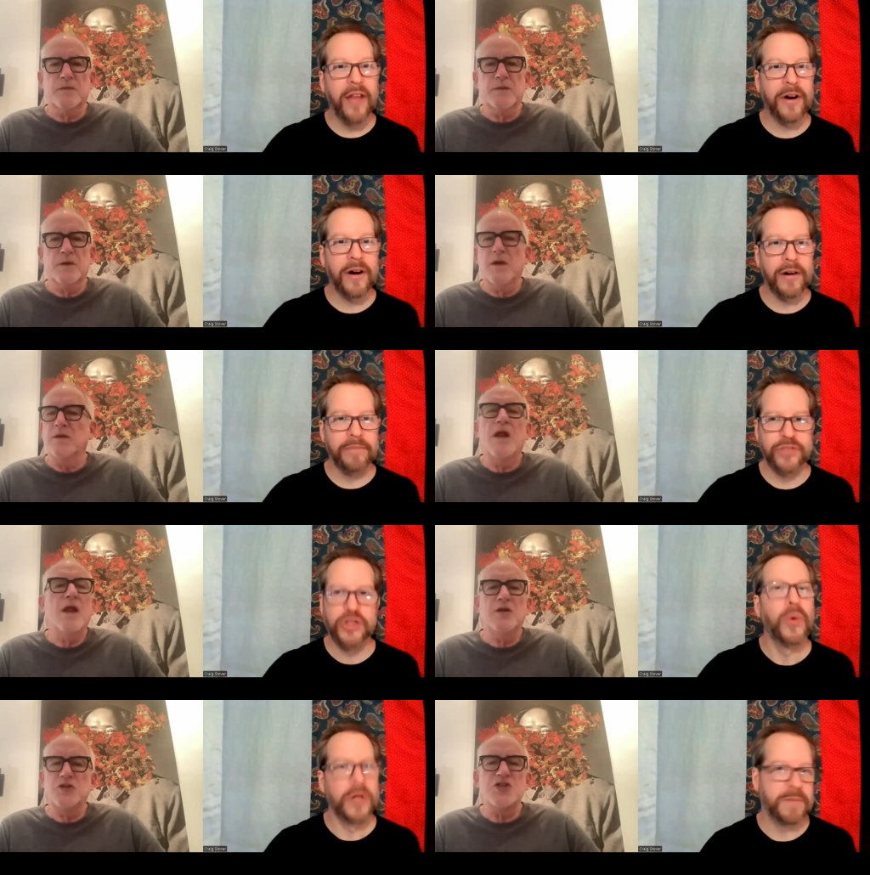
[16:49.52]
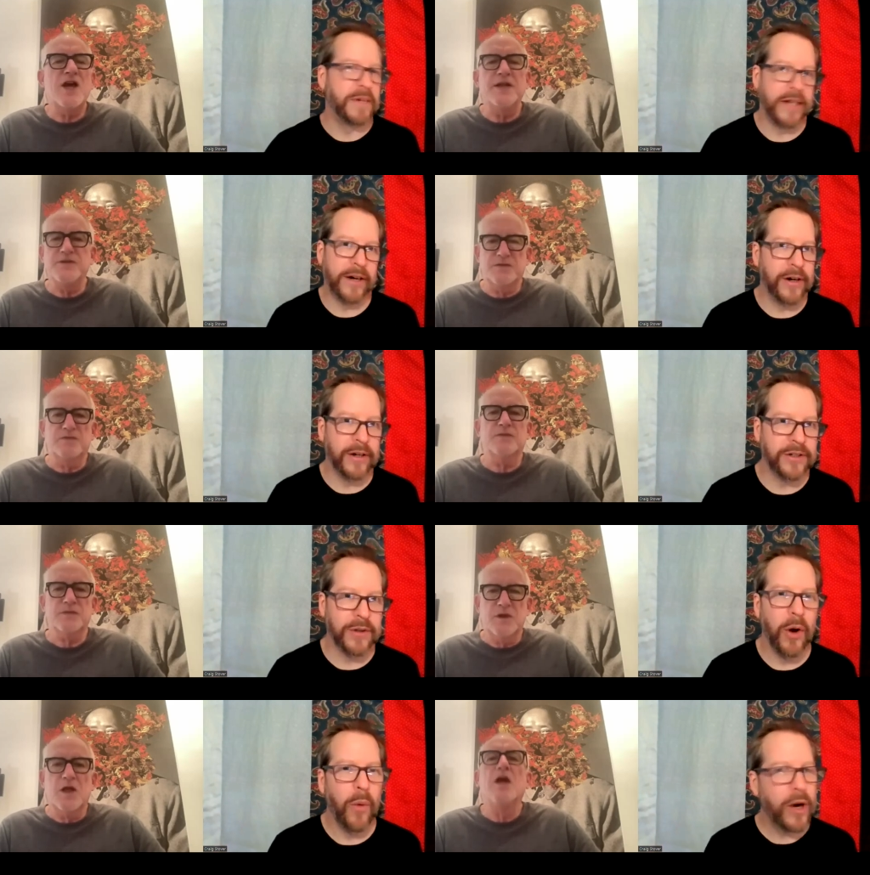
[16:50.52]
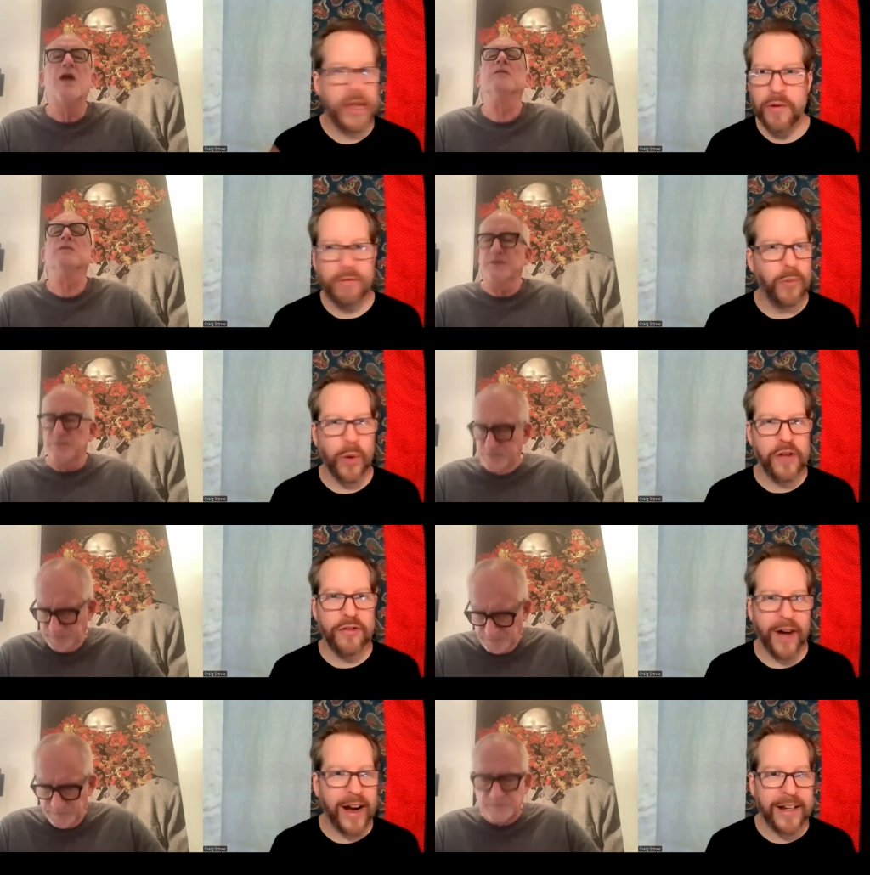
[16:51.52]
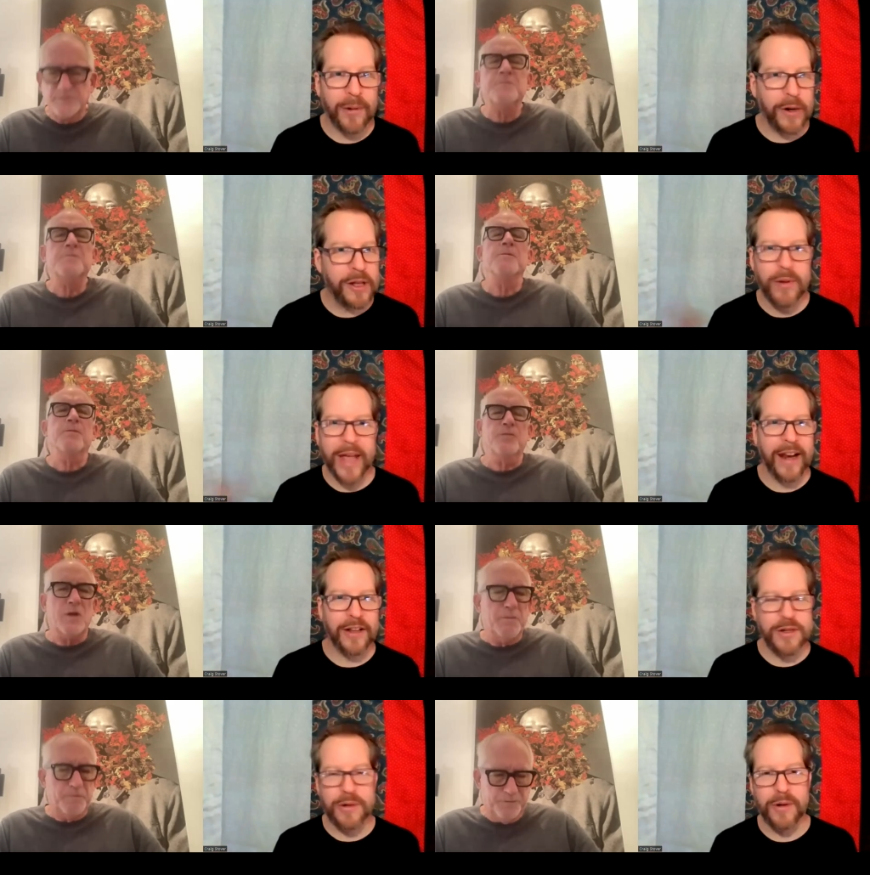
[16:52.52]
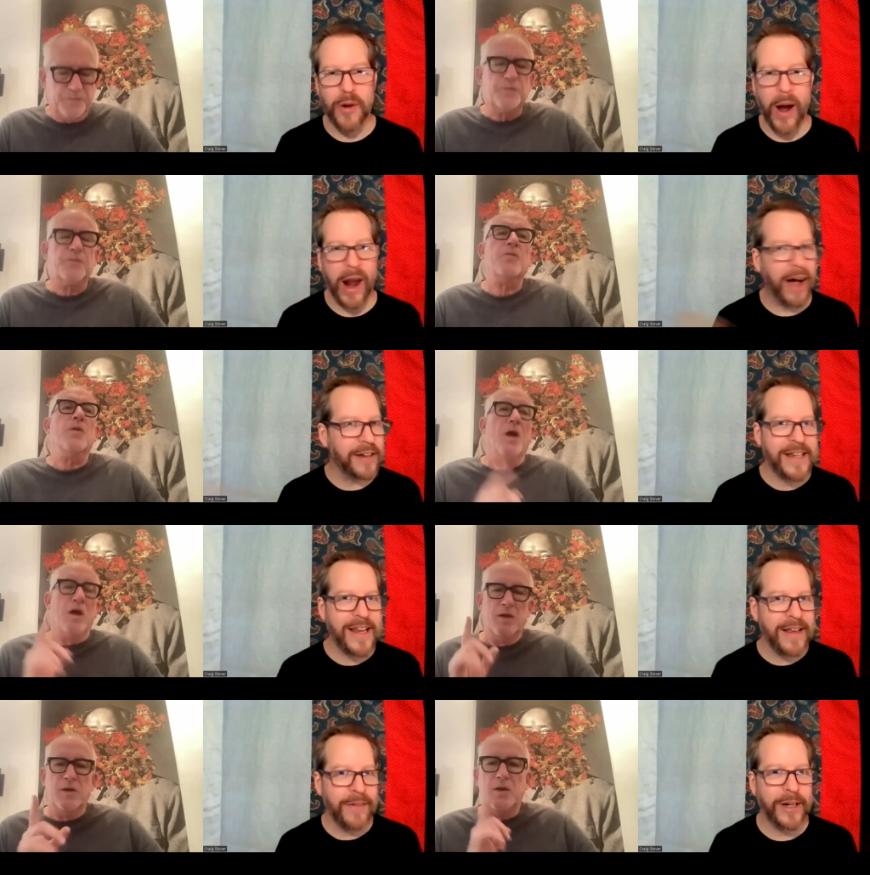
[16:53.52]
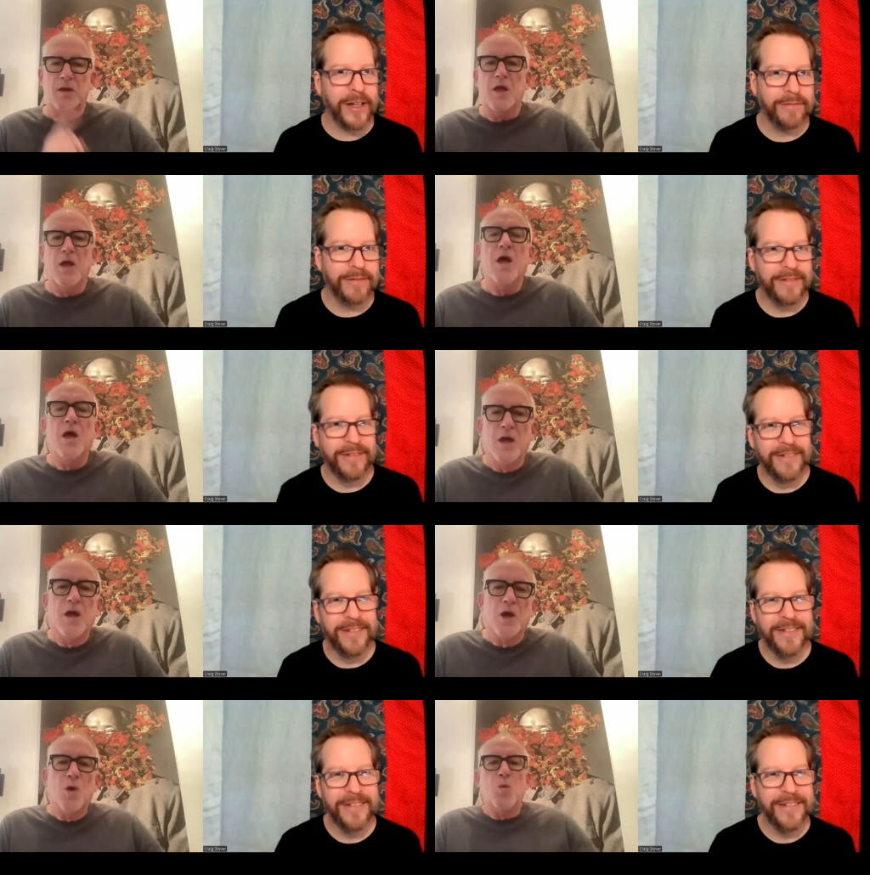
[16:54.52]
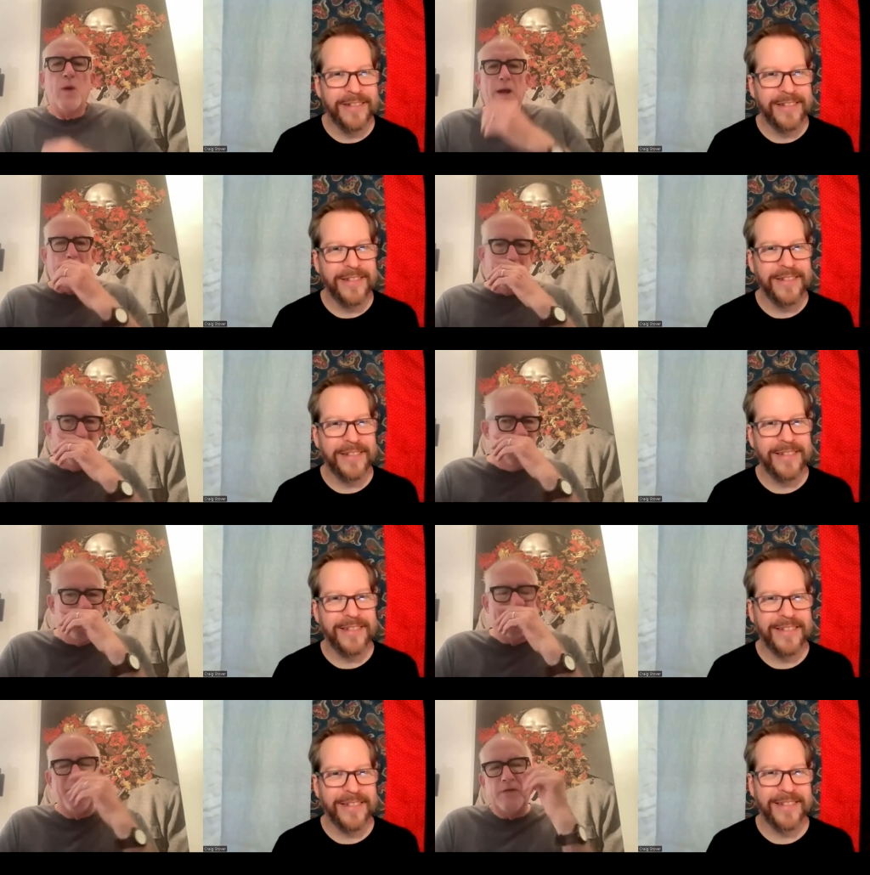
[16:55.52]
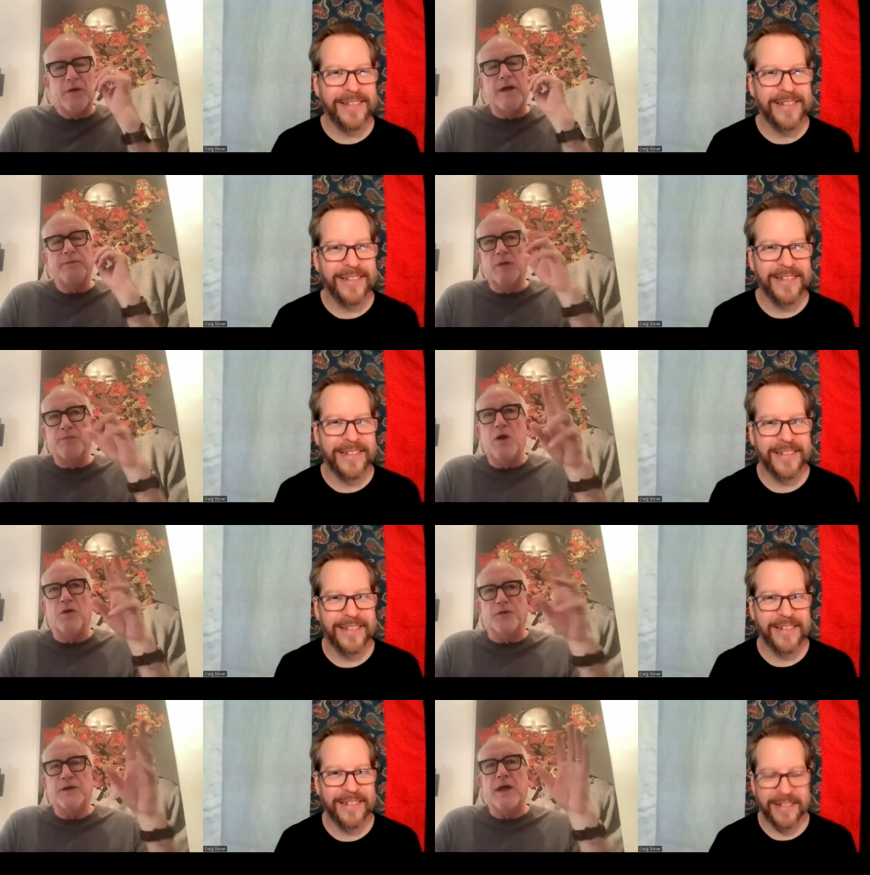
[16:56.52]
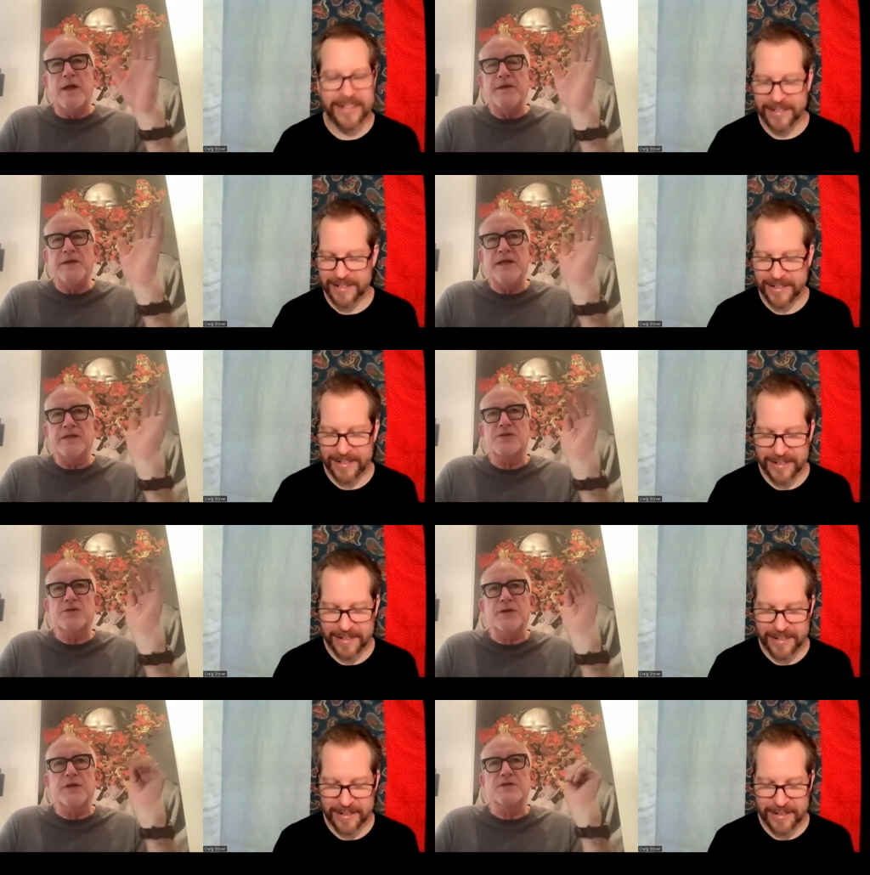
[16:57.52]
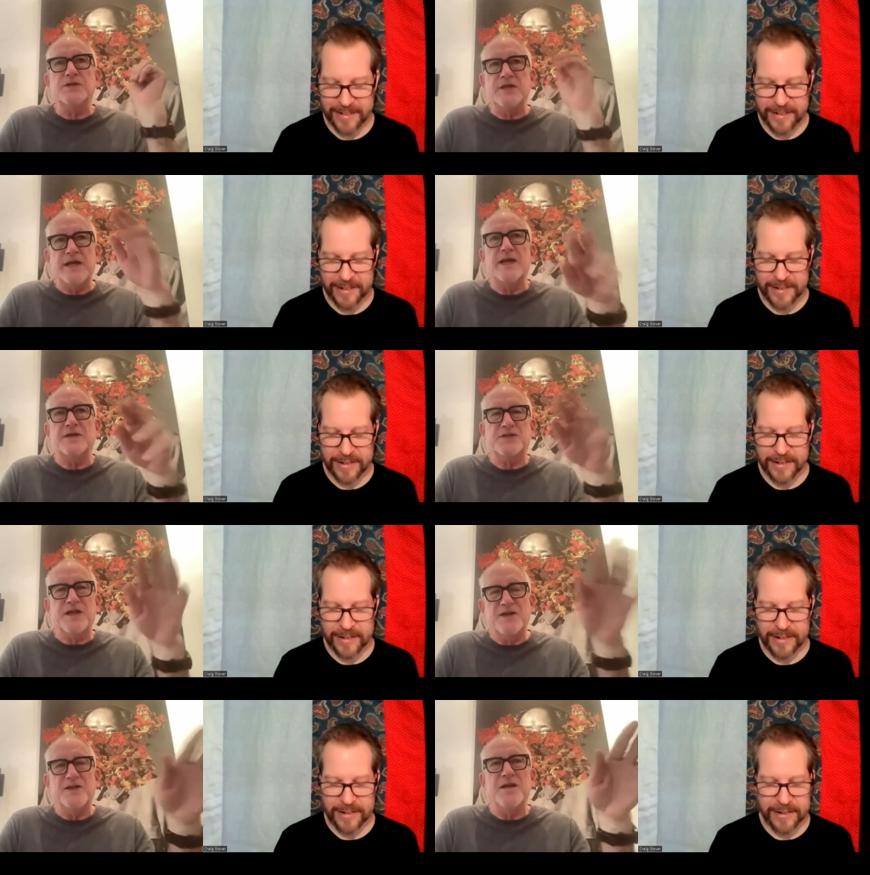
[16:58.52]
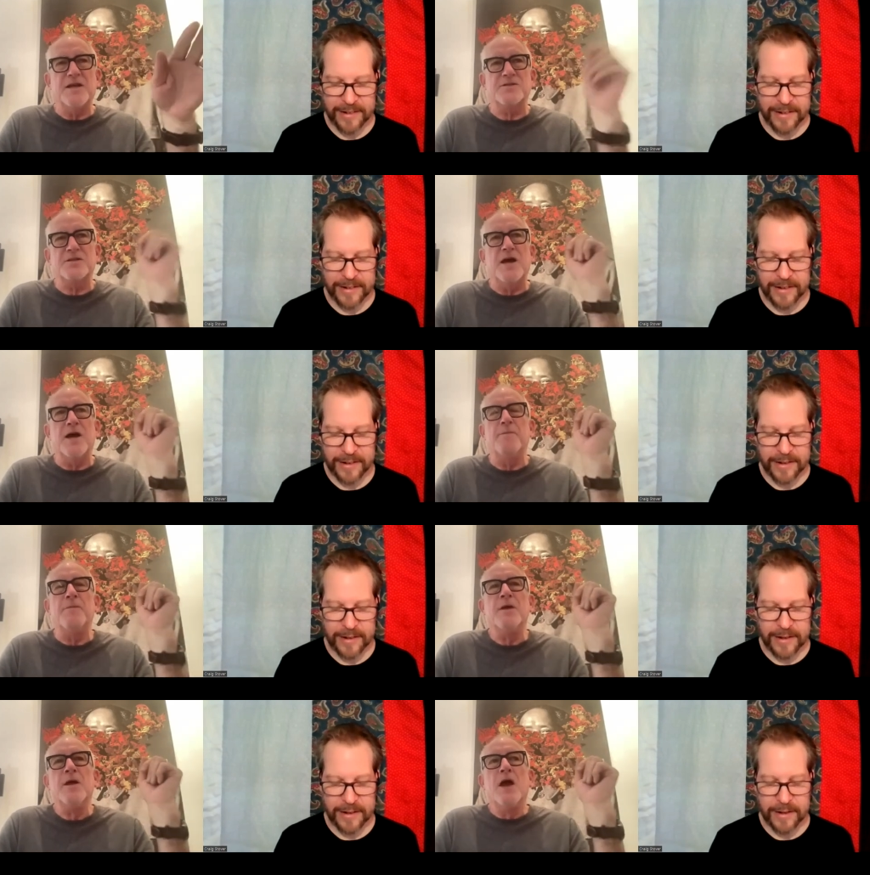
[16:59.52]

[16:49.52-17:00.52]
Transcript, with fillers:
Speaker 1: other source huh. materials. Where do you where do you find it? Where do you get it? Do you go out hunting? What do you?
Speaker 2: Well, the, I, both. Yeah, I mean the answer is yes and yes. Um,